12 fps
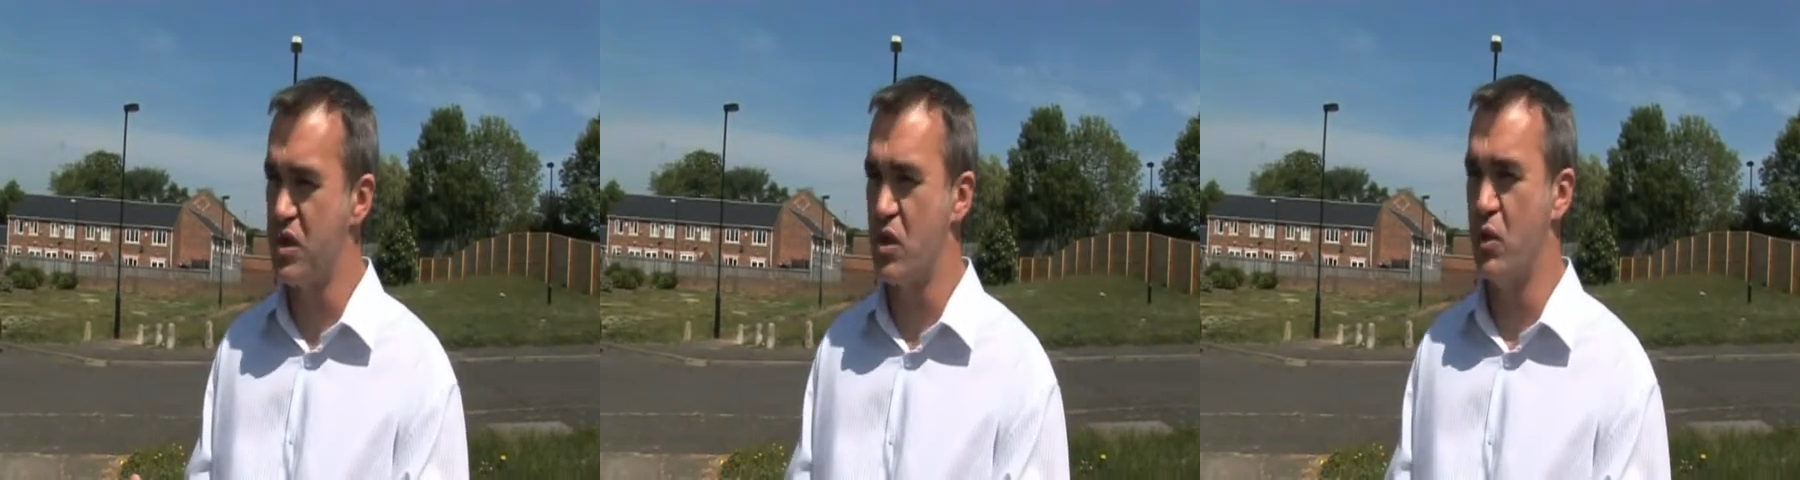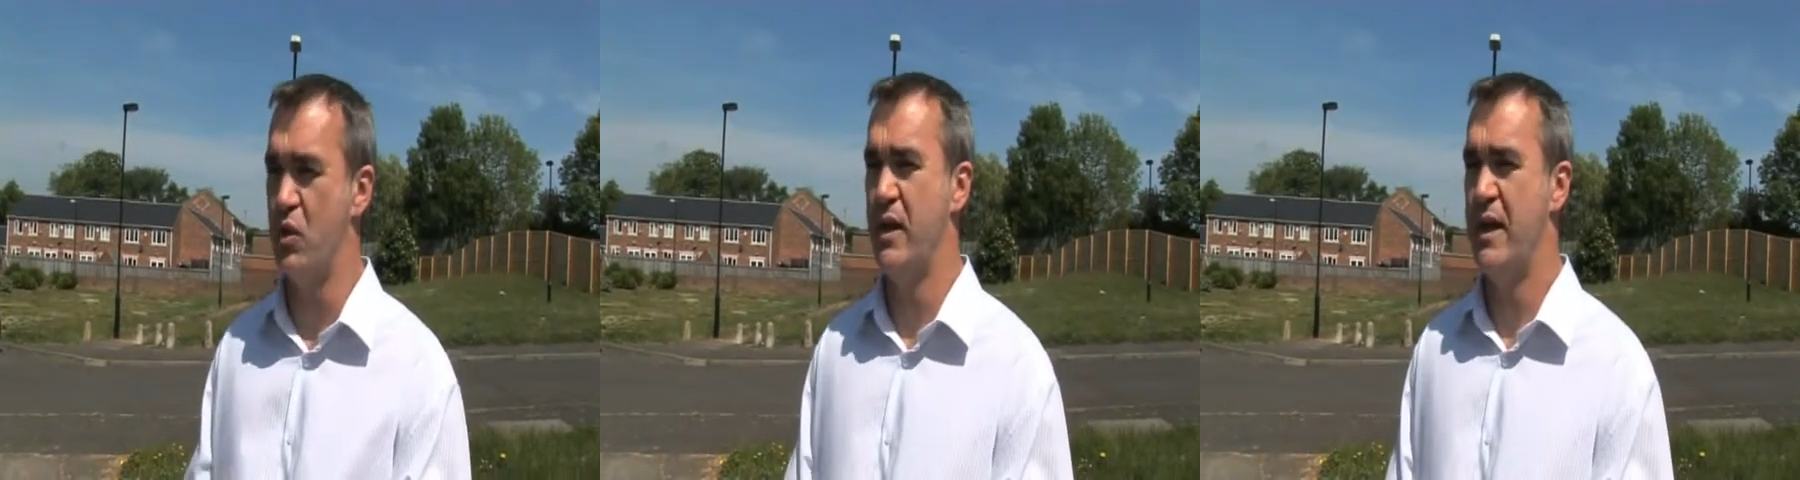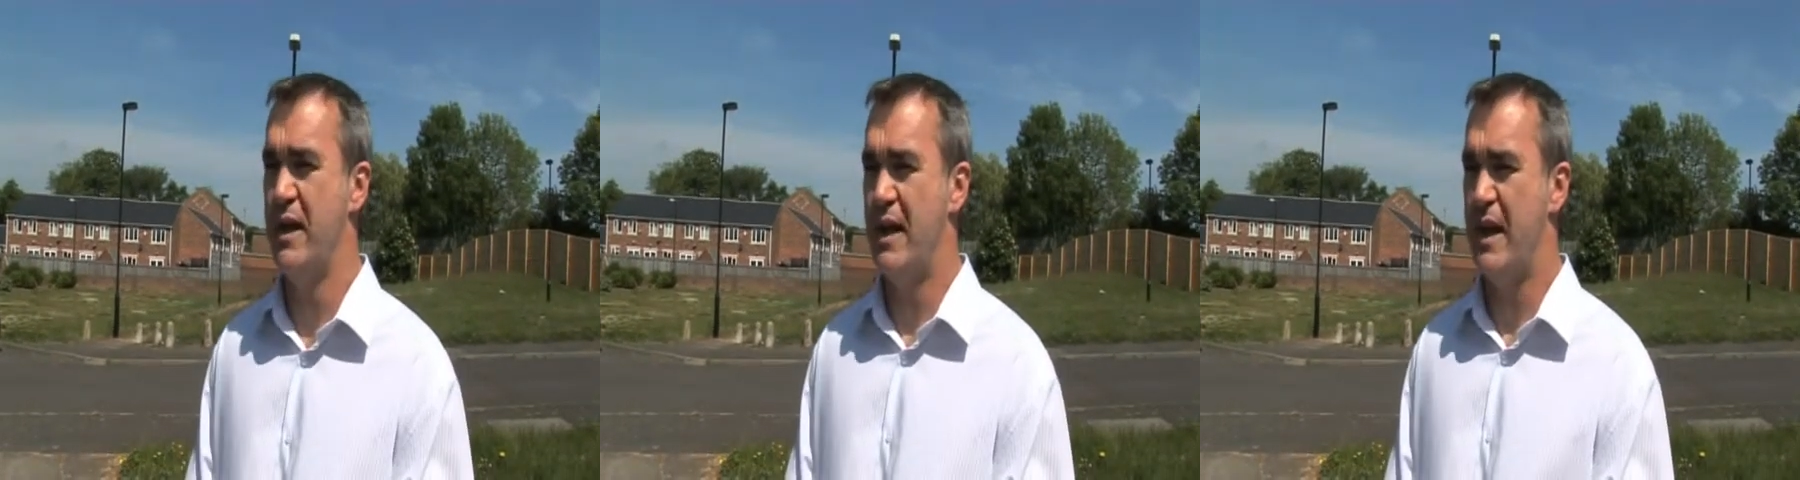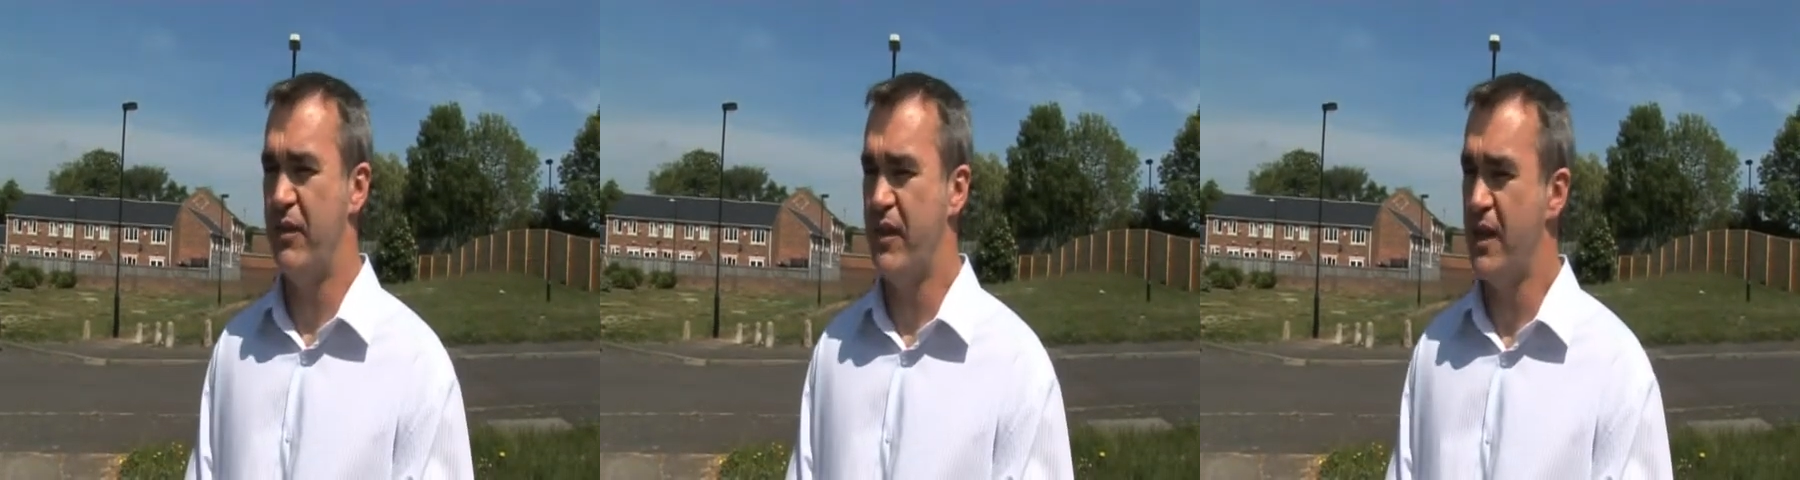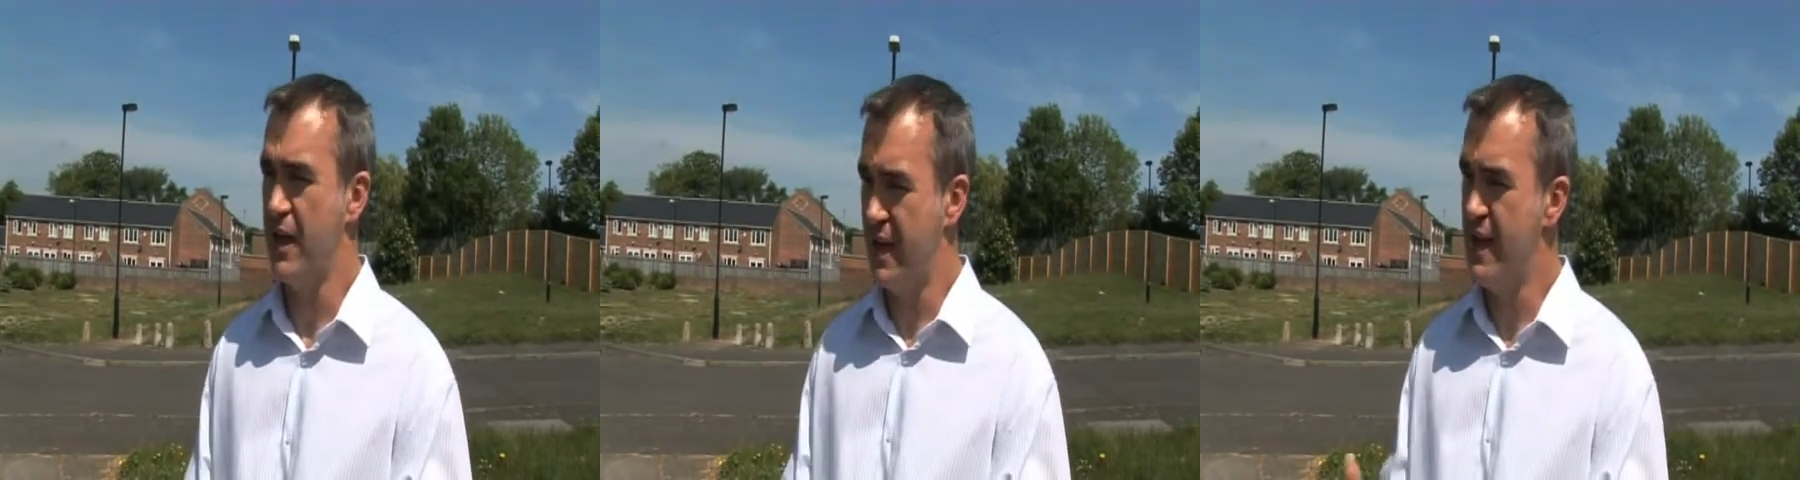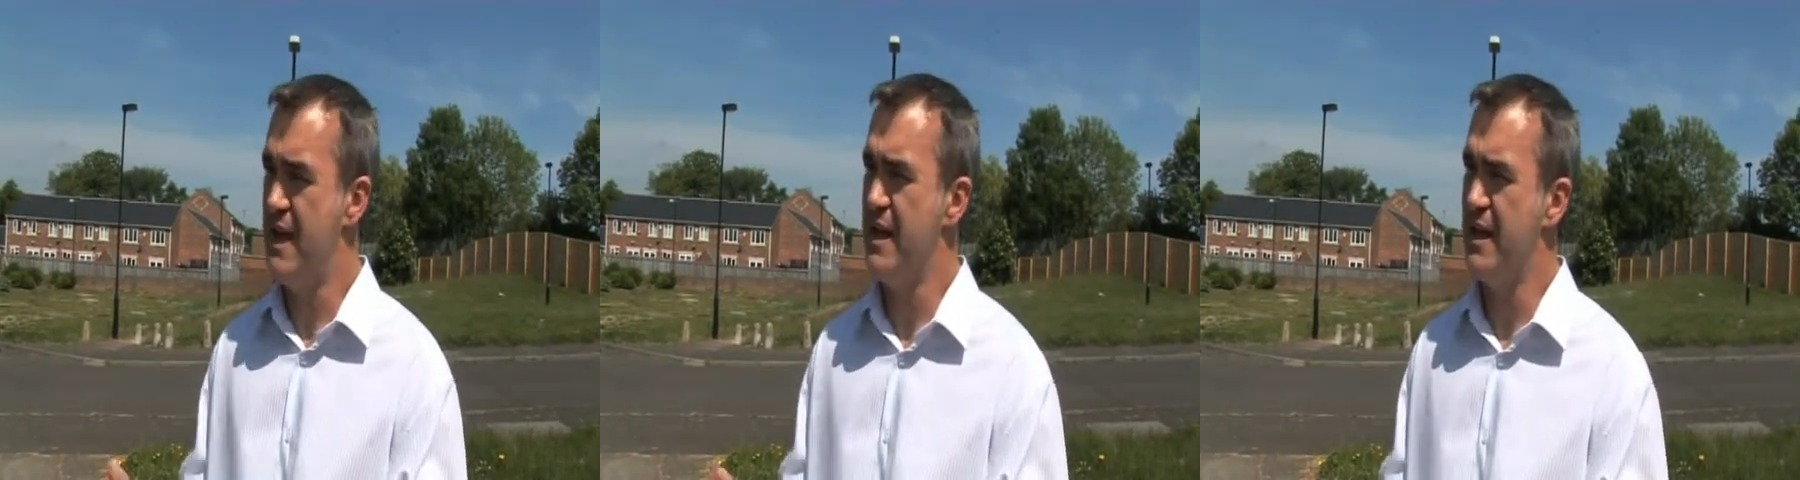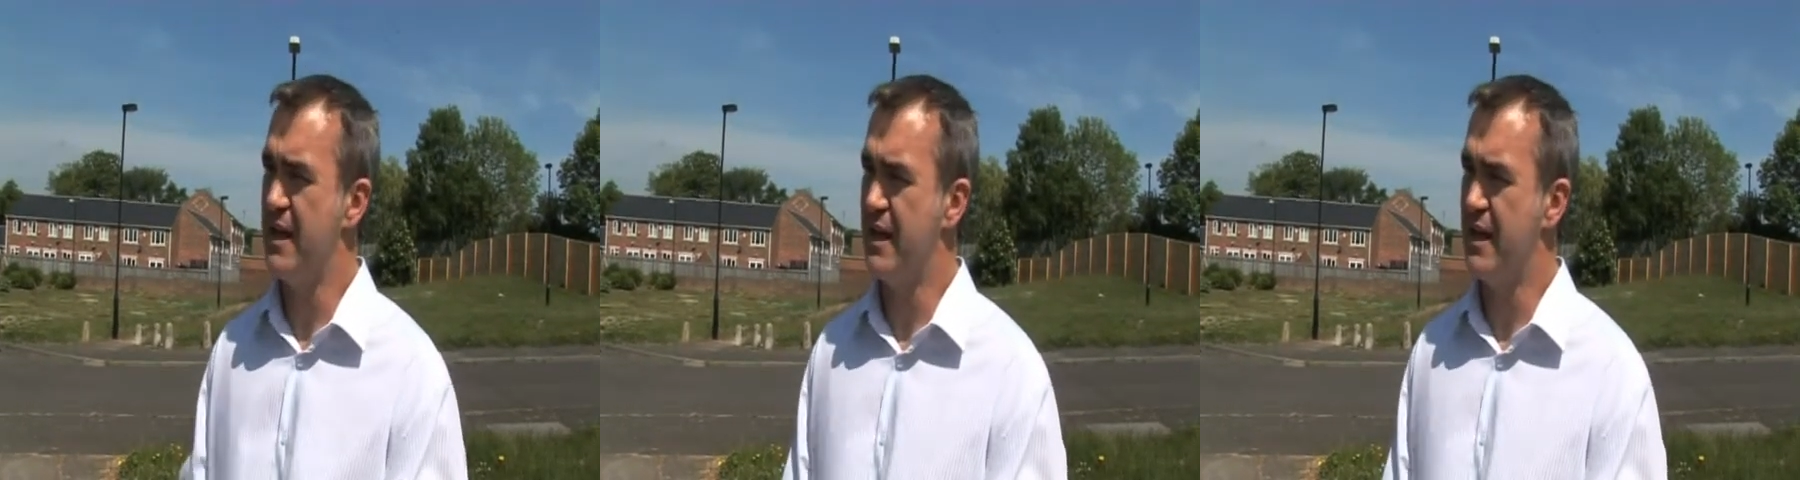So I think a key